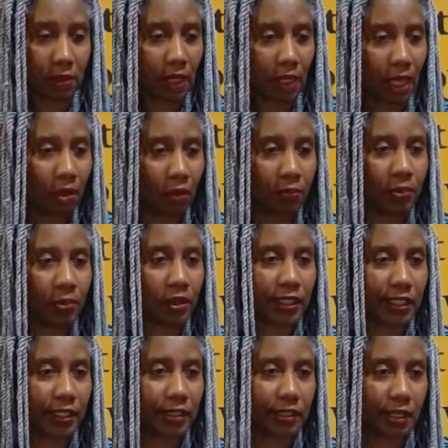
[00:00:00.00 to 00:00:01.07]
I hope y'all
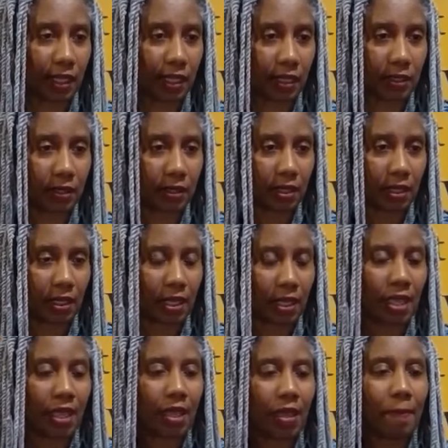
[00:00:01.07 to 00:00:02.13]
get that.
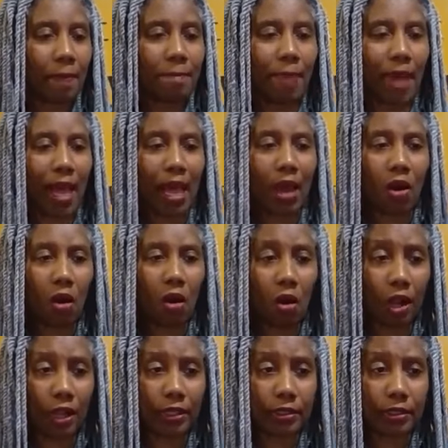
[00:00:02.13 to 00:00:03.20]
My
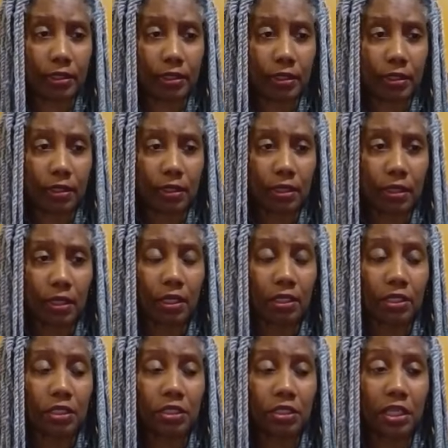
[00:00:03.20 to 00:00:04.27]
heart
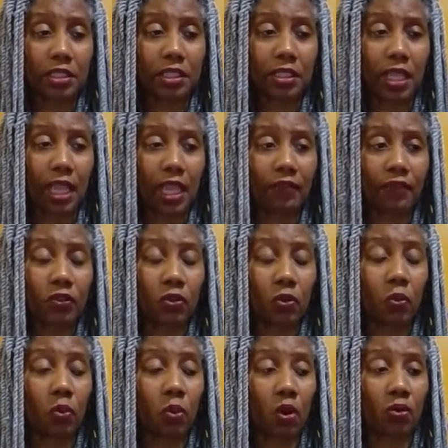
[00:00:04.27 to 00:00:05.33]
doesn't have to
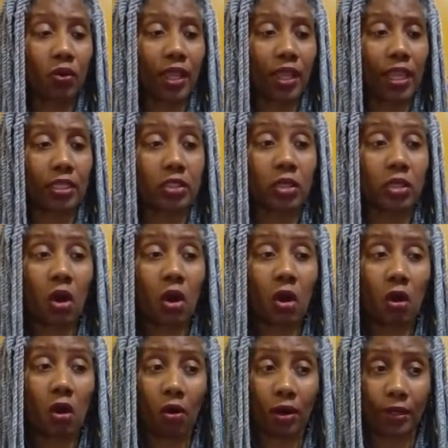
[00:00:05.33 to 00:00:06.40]
work as
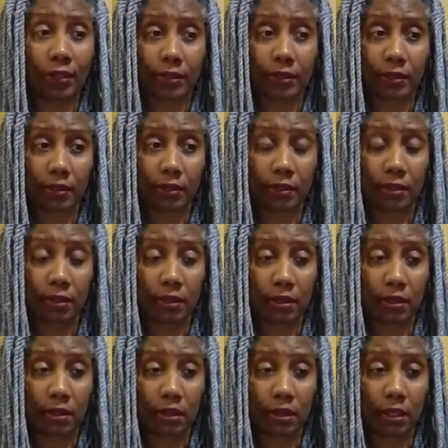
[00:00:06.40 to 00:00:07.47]
hard
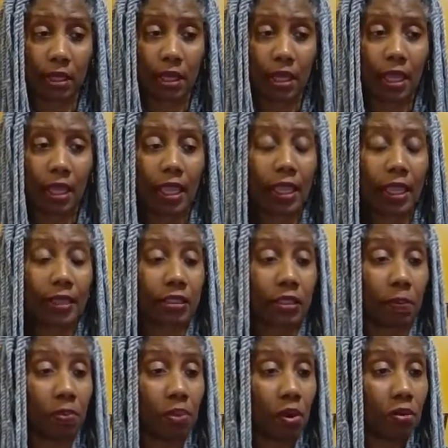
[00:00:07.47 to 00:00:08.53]
as
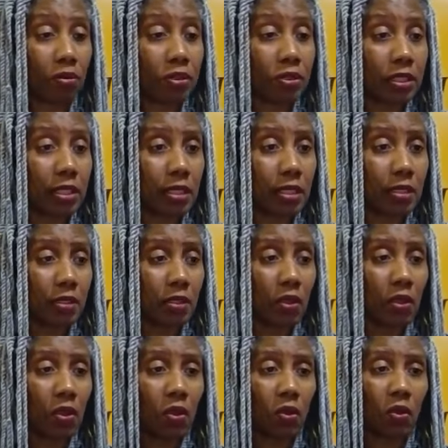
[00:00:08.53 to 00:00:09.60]
a person
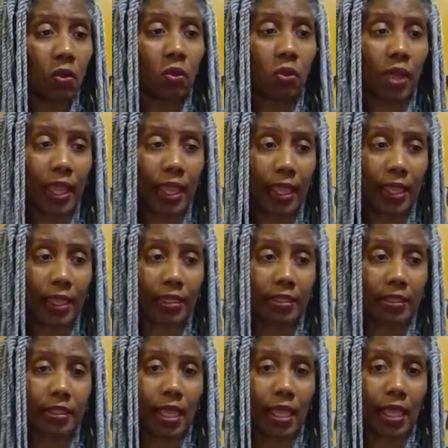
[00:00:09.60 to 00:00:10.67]
who
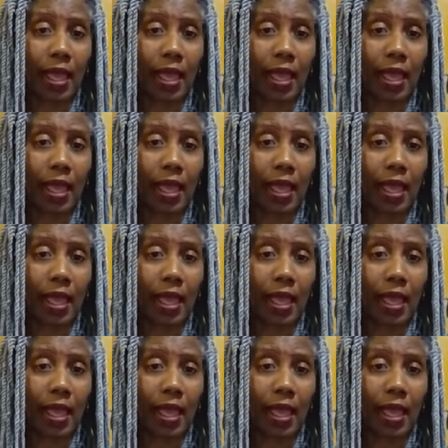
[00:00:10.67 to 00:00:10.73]
has